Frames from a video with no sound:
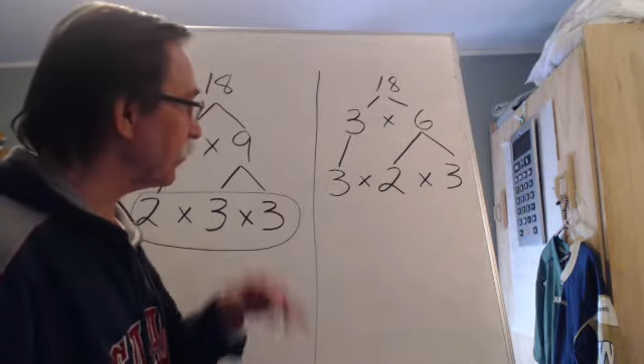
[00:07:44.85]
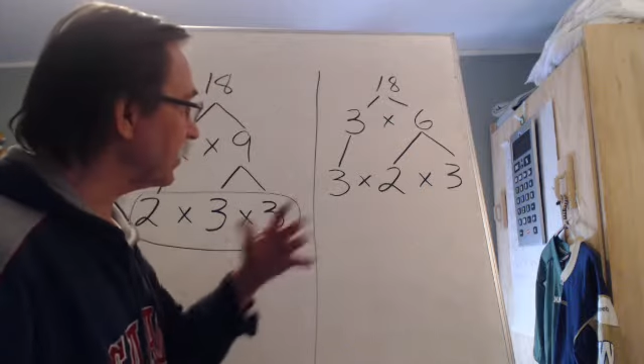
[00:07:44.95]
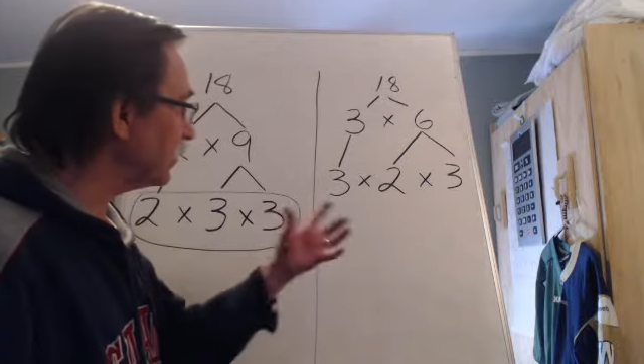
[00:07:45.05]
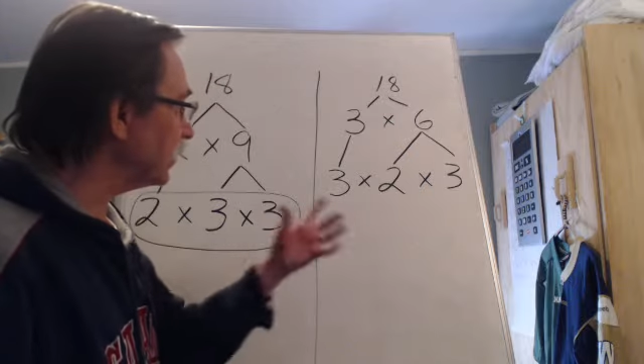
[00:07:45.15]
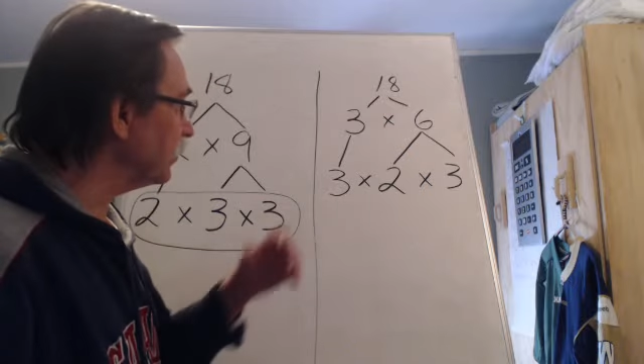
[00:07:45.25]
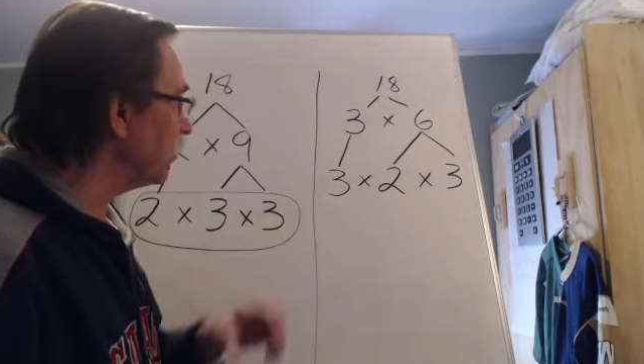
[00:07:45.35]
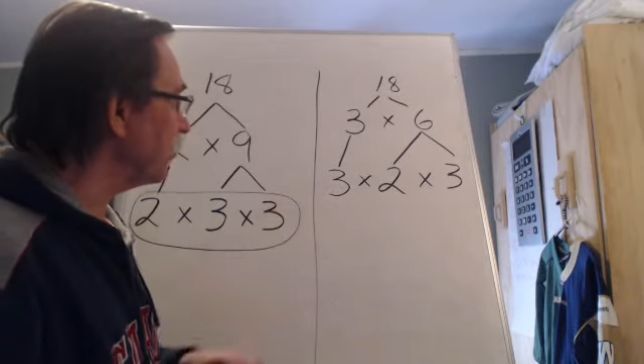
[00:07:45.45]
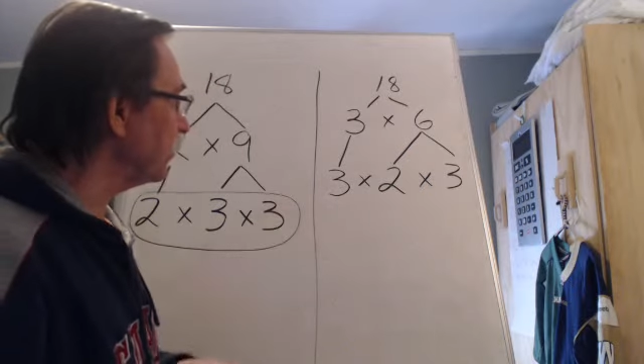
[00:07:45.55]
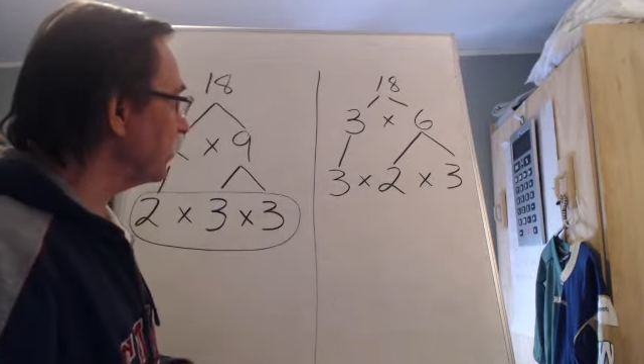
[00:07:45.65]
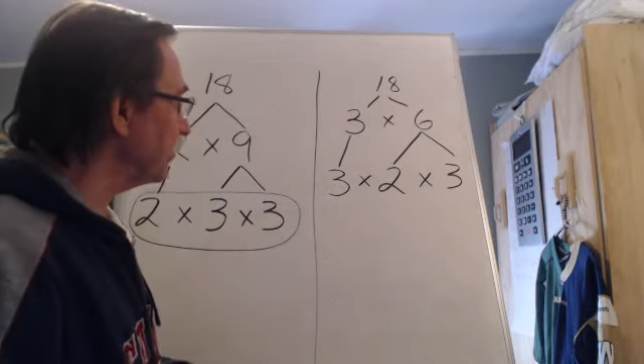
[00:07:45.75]
quickly
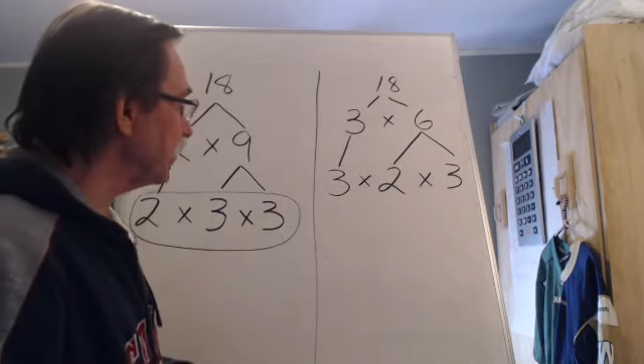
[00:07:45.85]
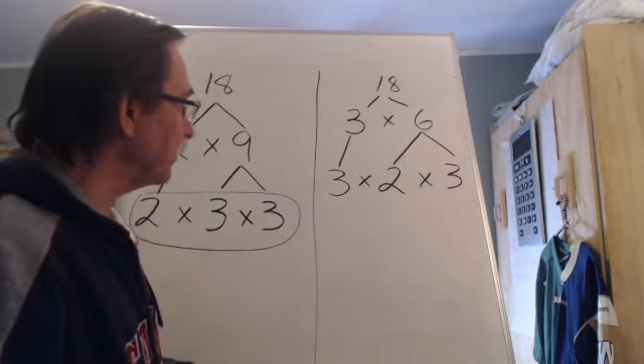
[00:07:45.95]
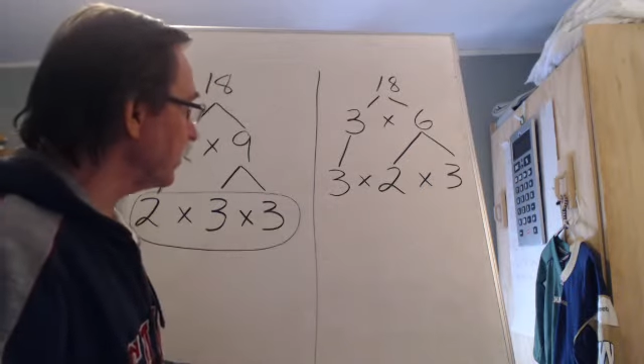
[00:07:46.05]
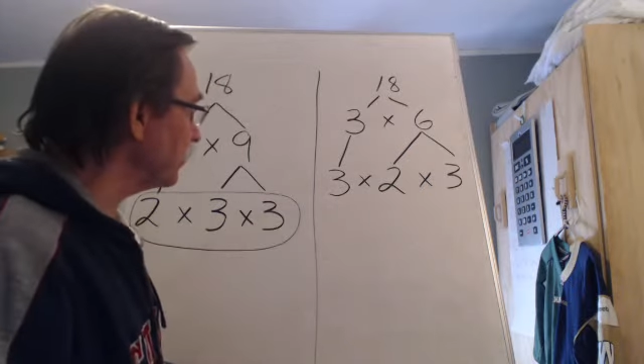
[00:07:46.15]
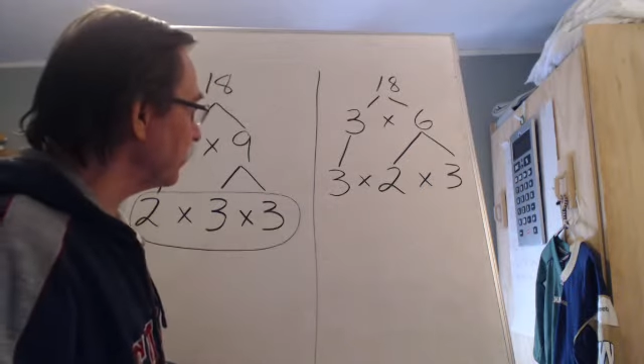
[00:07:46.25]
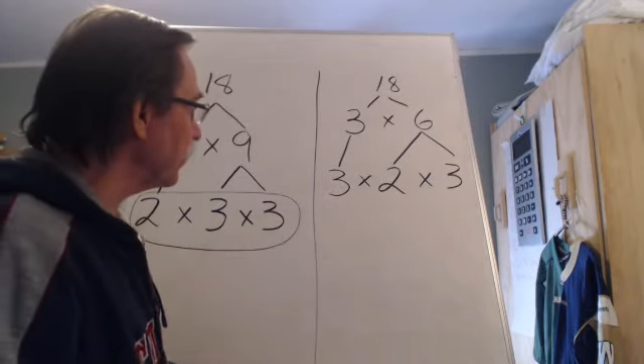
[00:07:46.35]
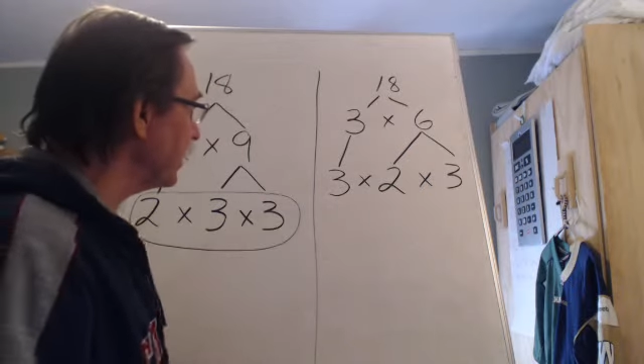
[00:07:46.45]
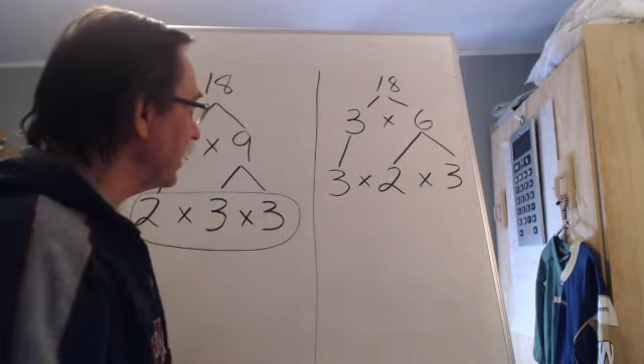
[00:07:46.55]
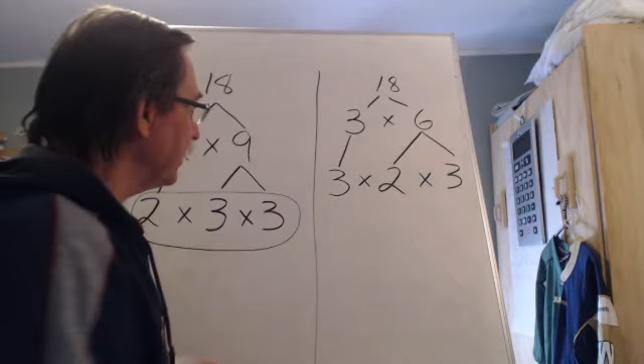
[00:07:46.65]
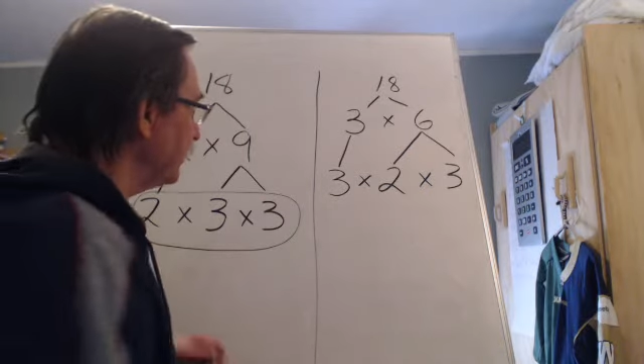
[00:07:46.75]
know that we got the
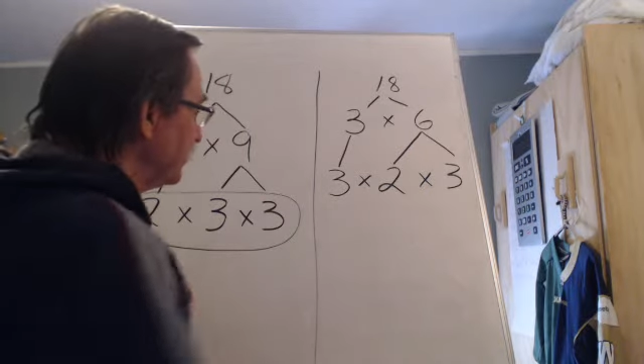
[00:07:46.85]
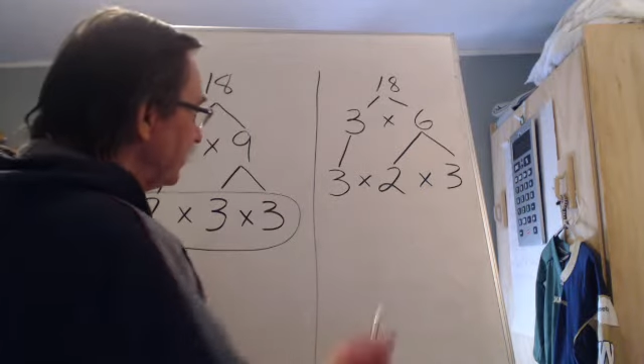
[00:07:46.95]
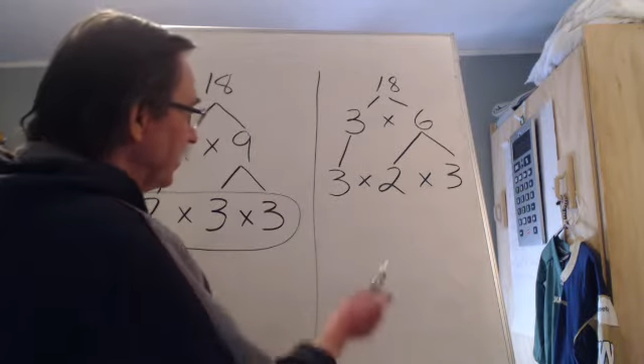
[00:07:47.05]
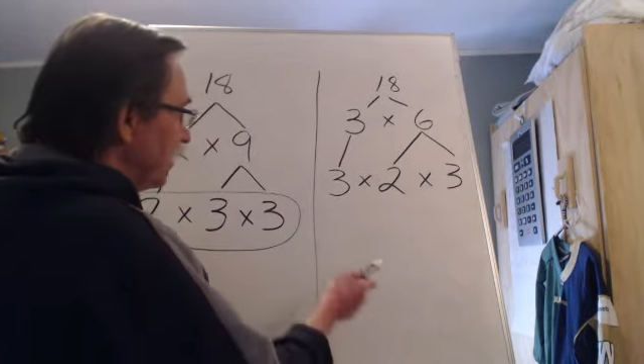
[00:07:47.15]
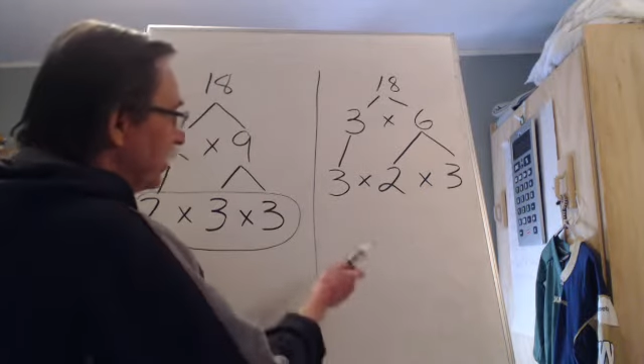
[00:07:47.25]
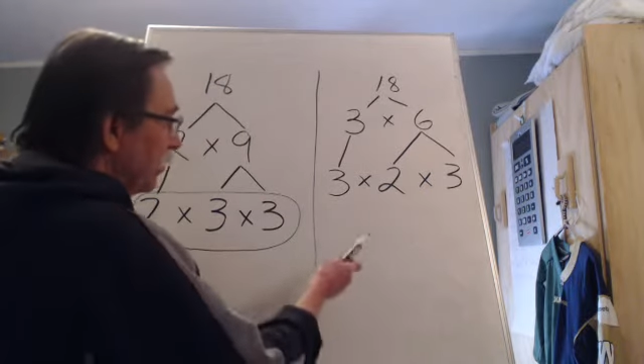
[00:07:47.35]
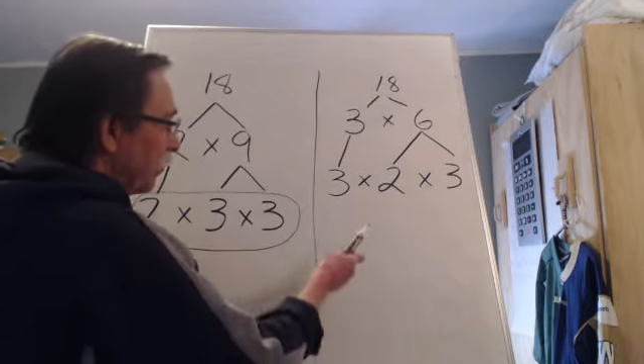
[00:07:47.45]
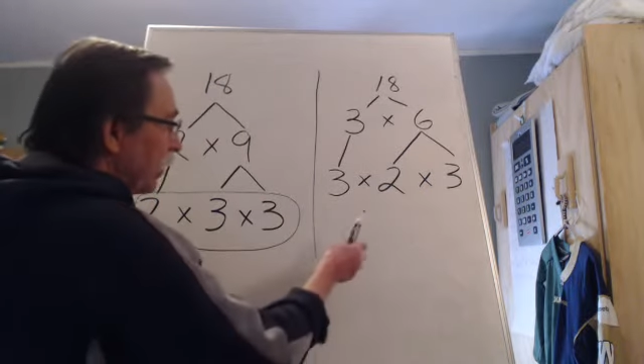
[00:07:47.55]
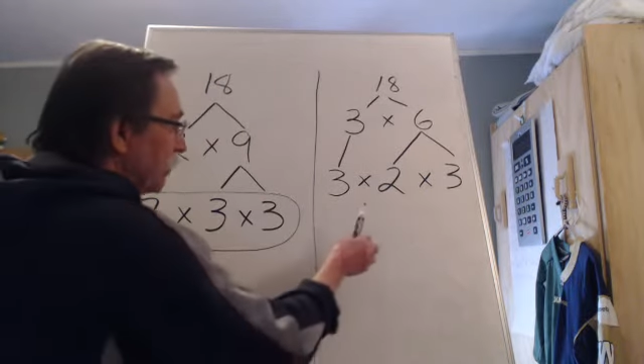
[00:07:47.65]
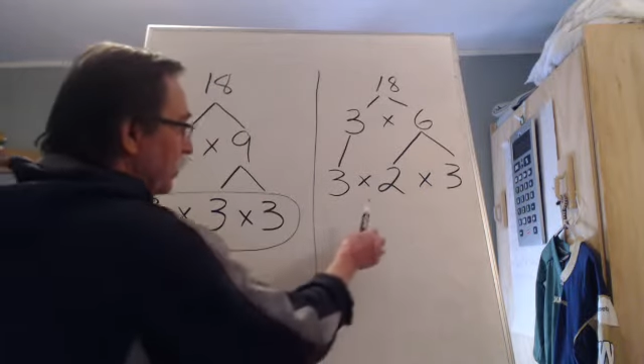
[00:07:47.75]
right answer.
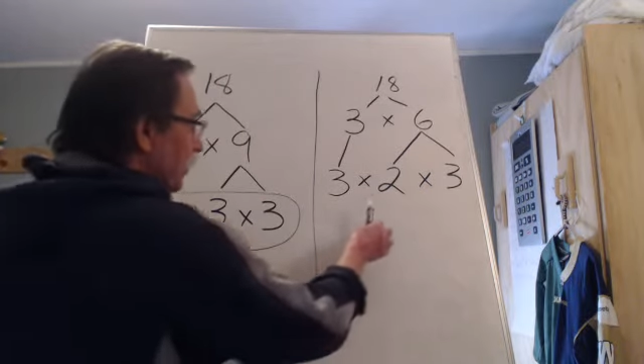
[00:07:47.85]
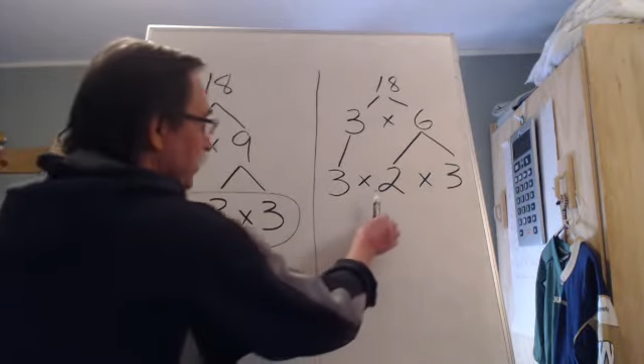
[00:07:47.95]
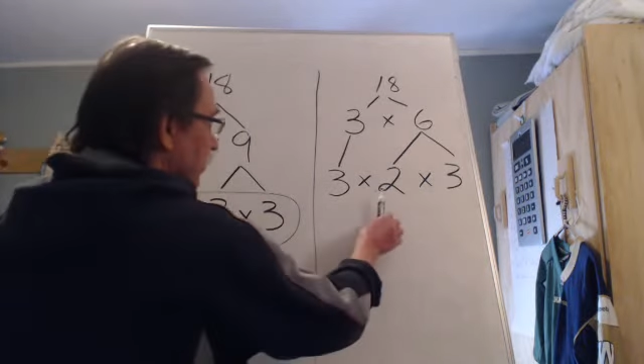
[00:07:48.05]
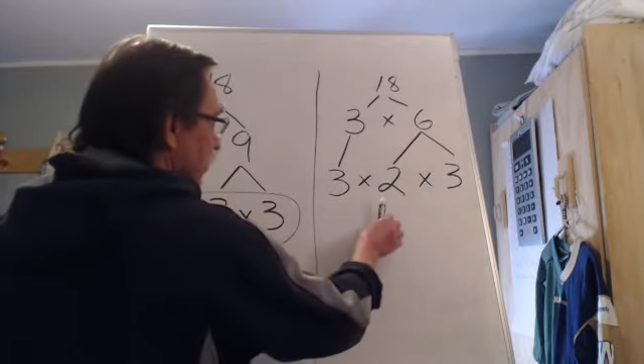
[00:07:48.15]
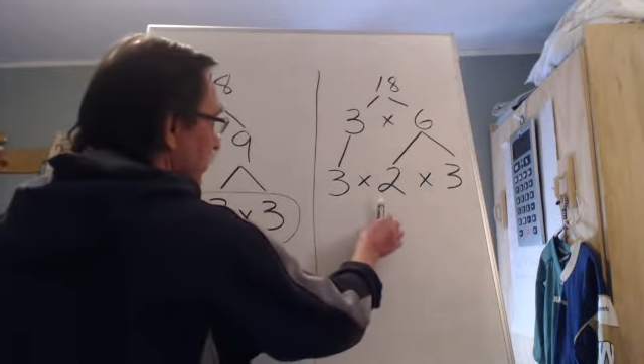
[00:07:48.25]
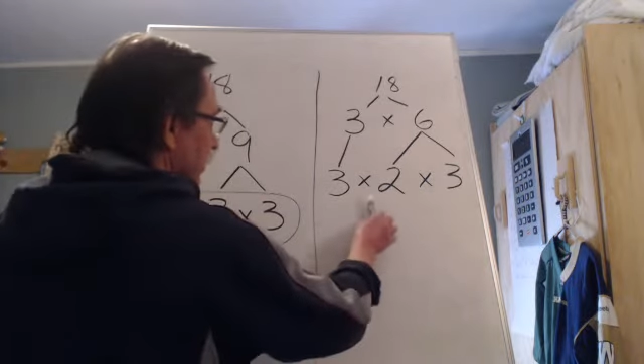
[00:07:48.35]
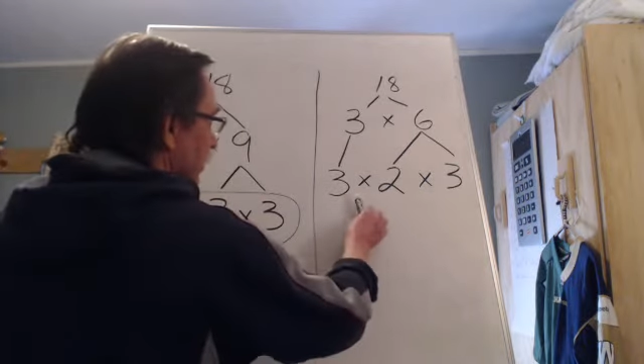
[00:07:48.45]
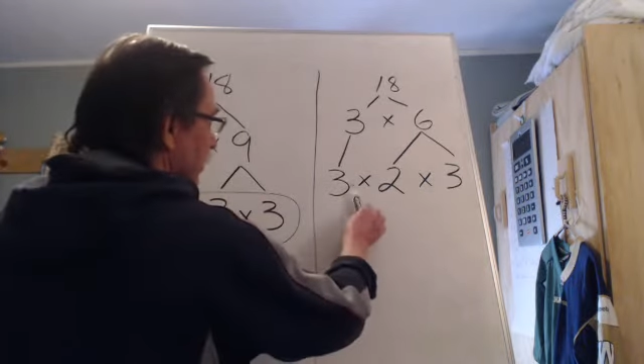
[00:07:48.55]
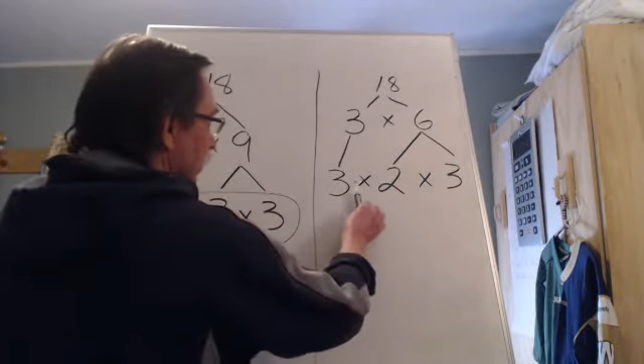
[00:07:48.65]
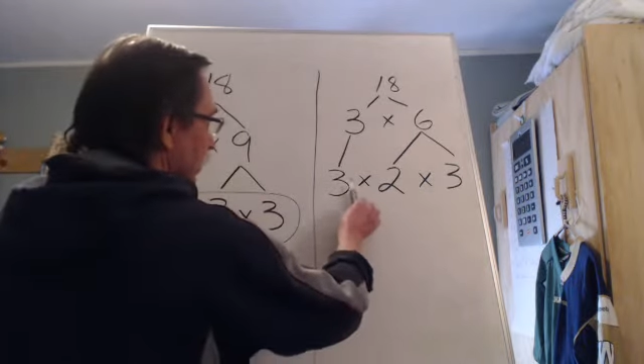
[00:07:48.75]
I'm going to go
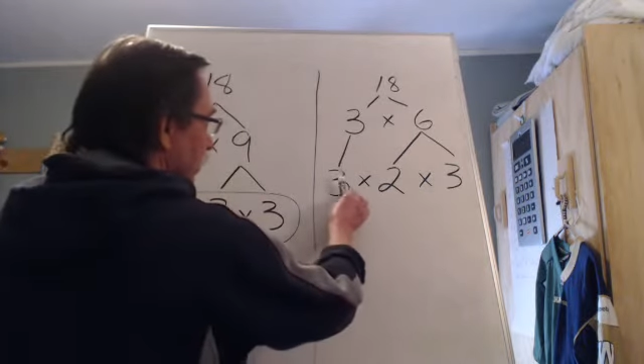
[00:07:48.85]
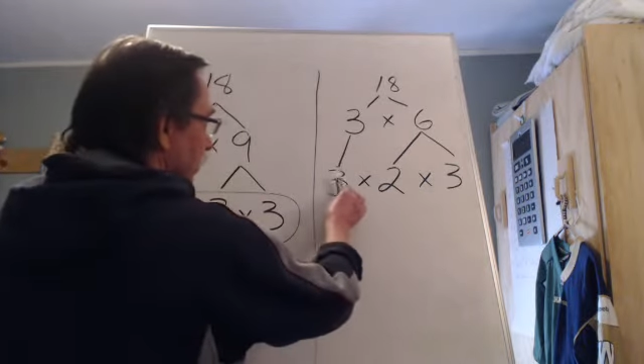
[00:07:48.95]
and